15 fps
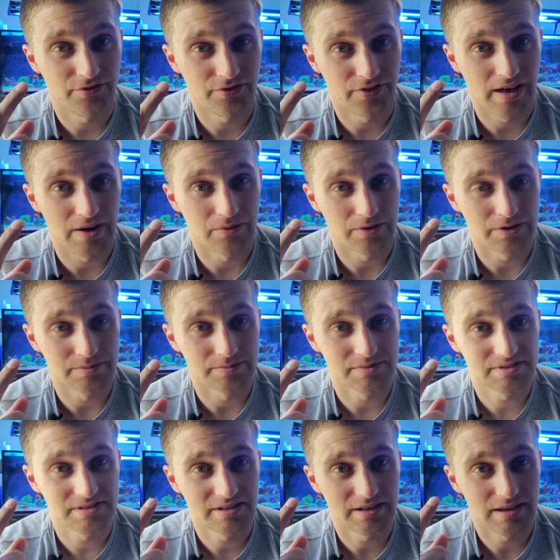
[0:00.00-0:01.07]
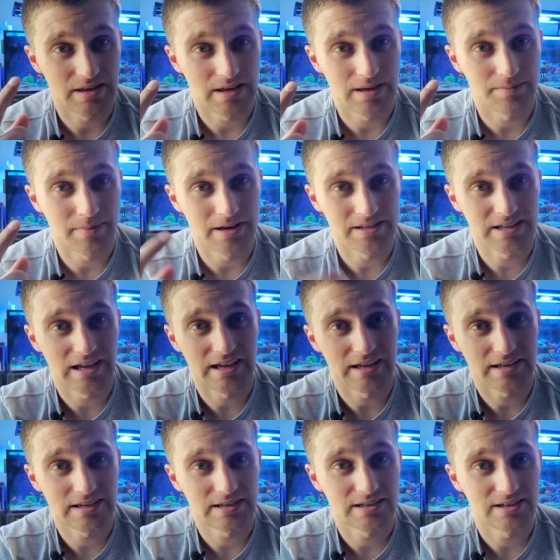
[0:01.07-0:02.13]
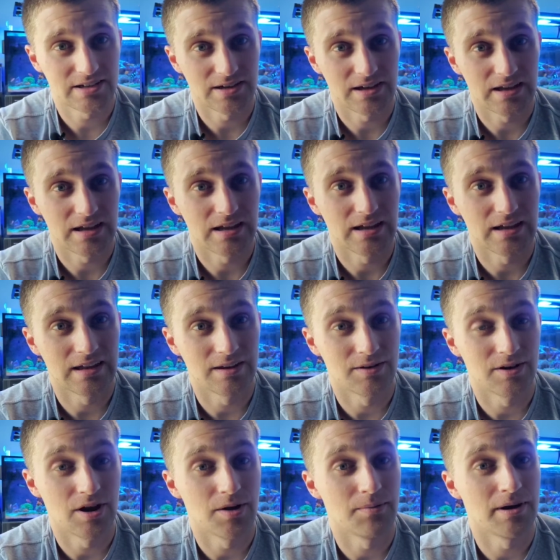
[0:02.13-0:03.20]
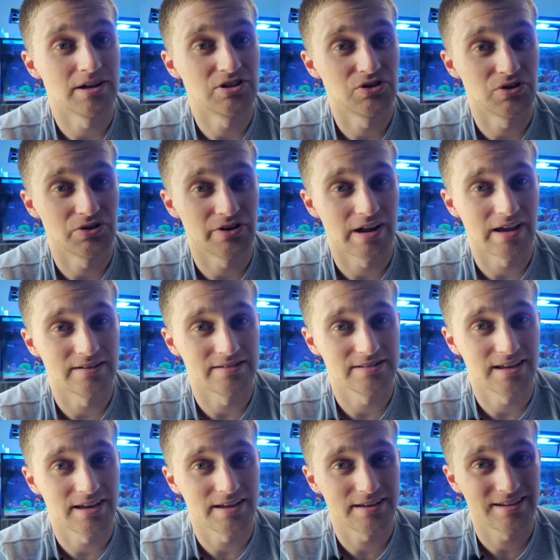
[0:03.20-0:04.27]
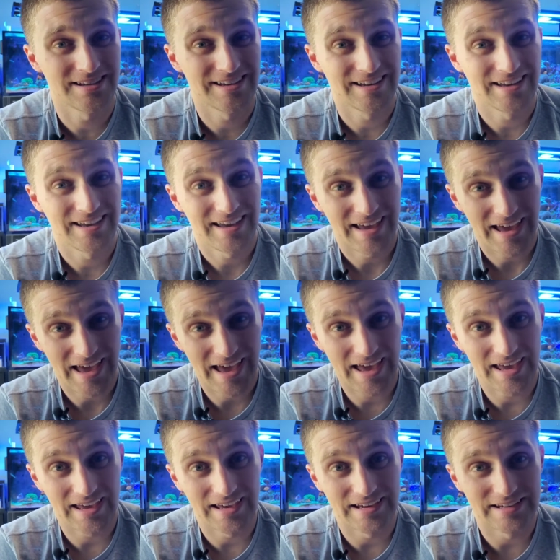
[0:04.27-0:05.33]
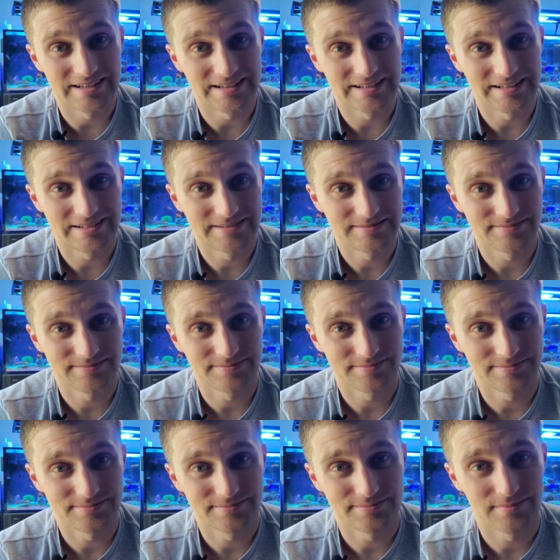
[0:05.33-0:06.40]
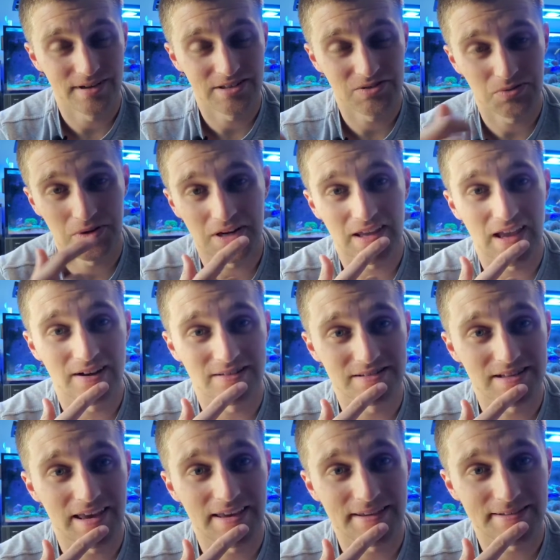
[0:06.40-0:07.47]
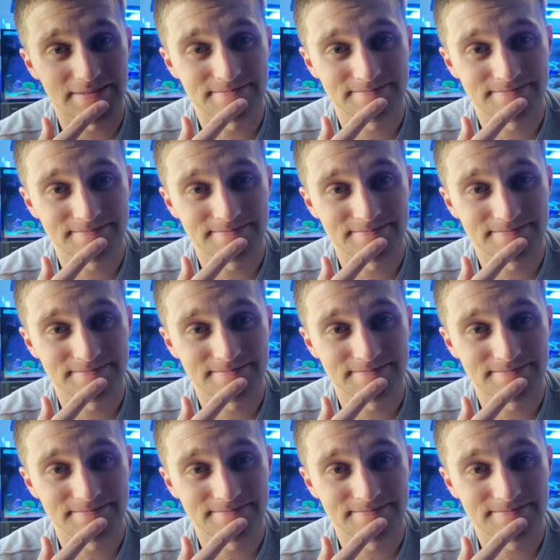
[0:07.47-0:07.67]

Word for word: flatworms in my tank, in my 200 gallon tank and my 20 gallon tank.